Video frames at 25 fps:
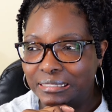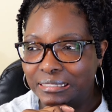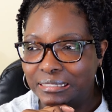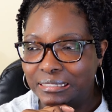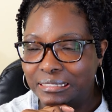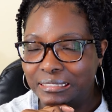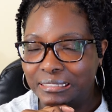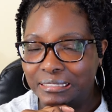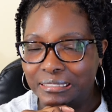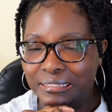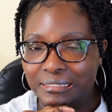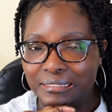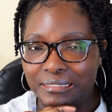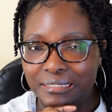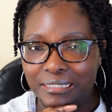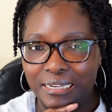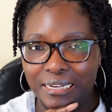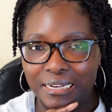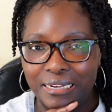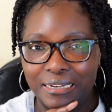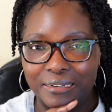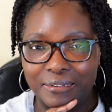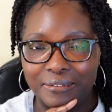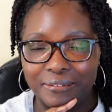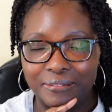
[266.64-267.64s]
So
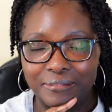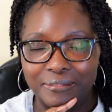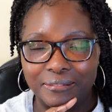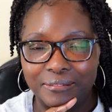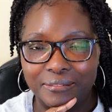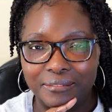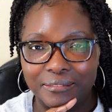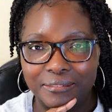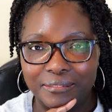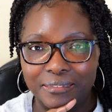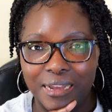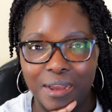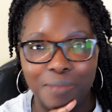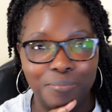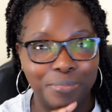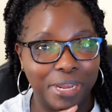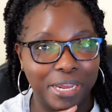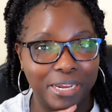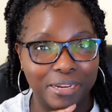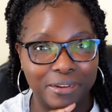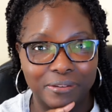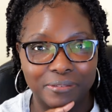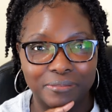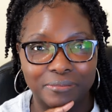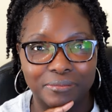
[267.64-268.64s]
now I'm
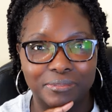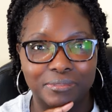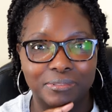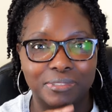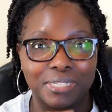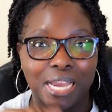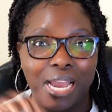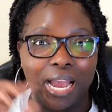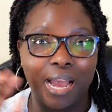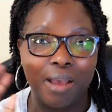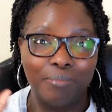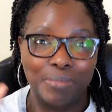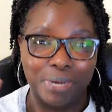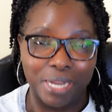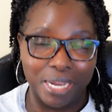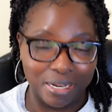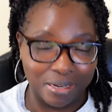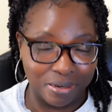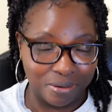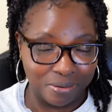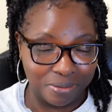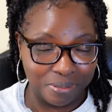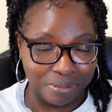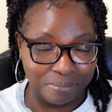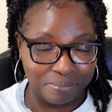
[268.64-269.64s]
not I'm
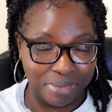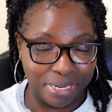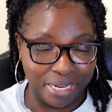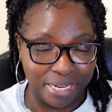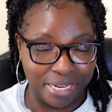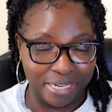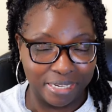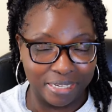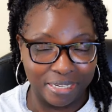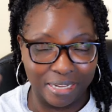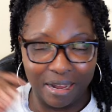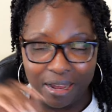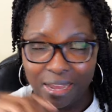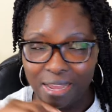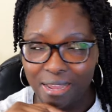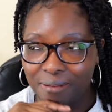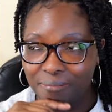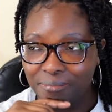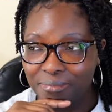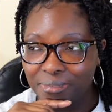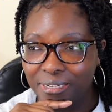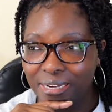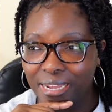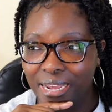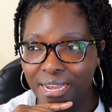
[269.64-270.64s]
not going back. I
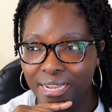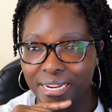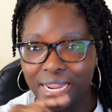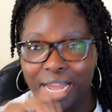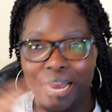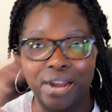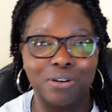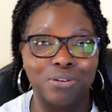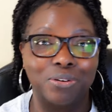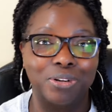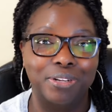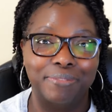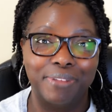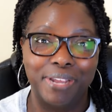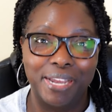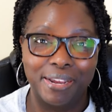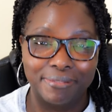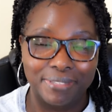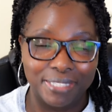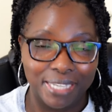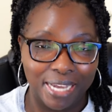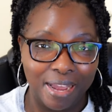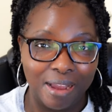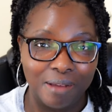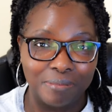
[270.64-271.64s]
am I, I don't even
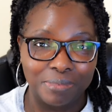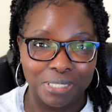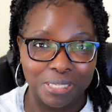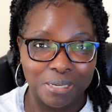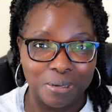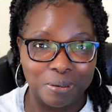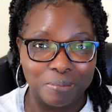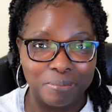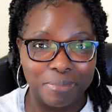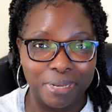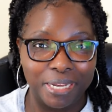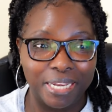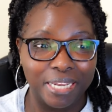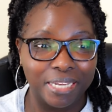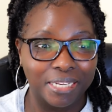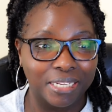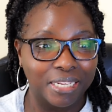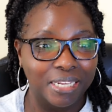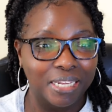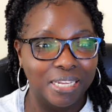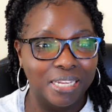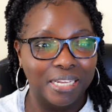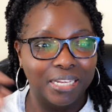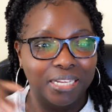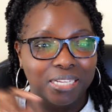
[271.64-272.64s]
have time to go back.
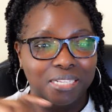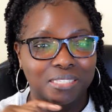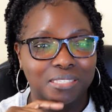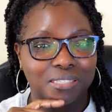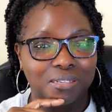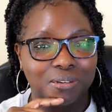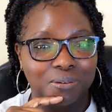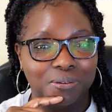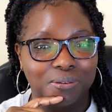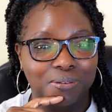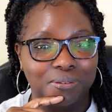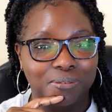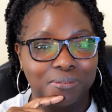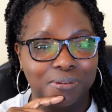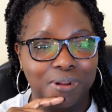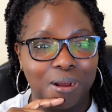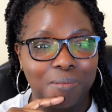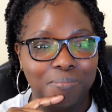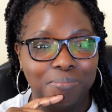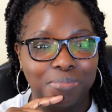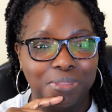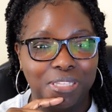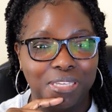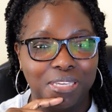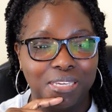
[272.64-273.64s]
So
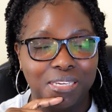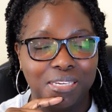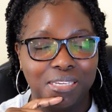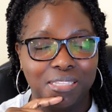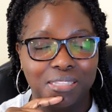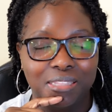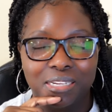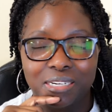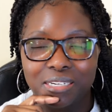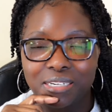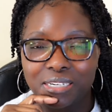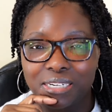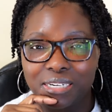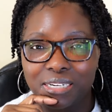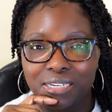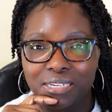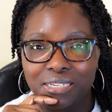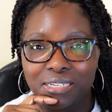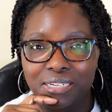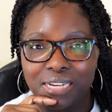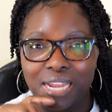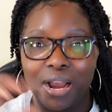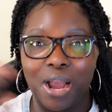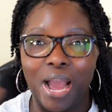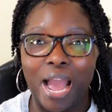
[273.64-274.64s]
I'm thinking they're
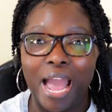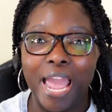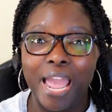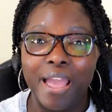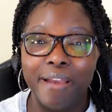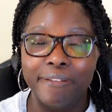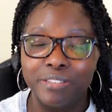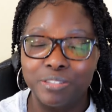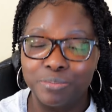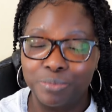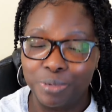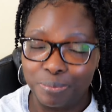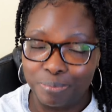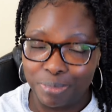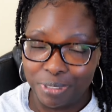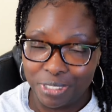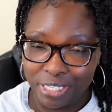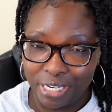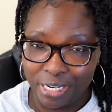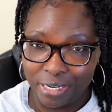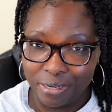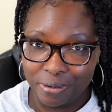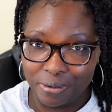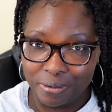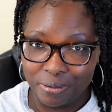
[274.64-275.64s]
gonna I have sweet
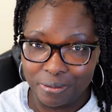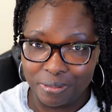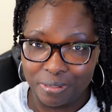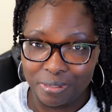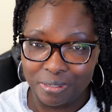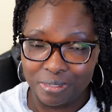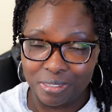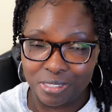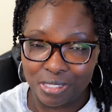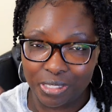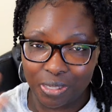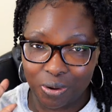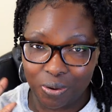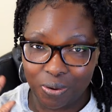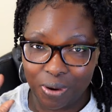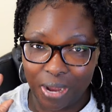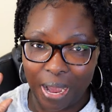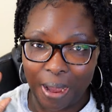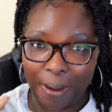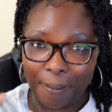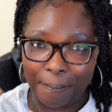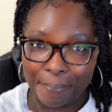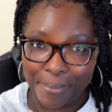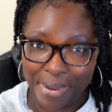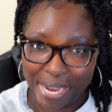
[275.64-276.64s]
potatoes, so
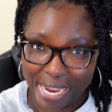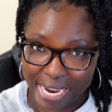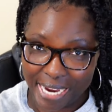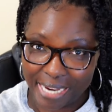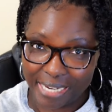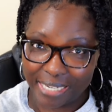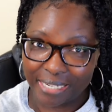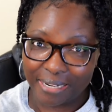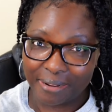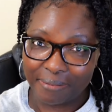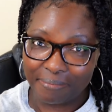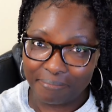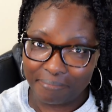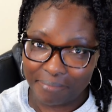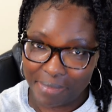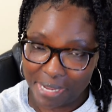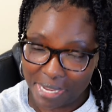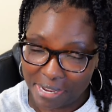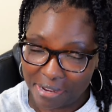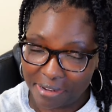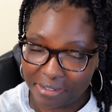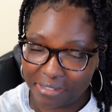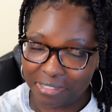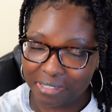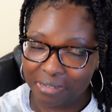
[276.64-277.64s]
I might
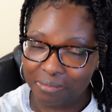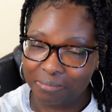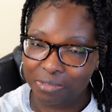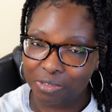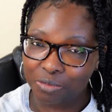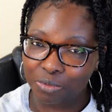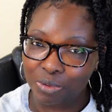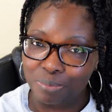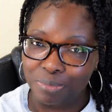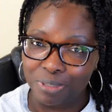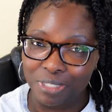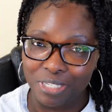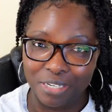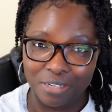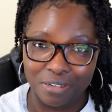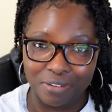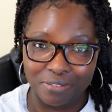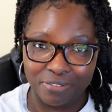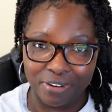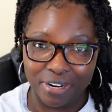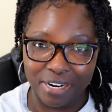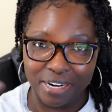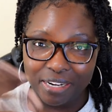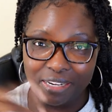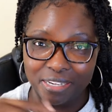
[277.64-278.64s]
make some sweet potato
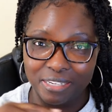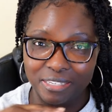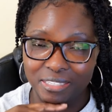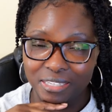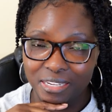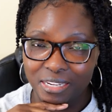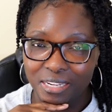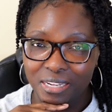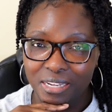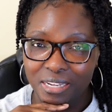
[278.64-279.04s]
fries.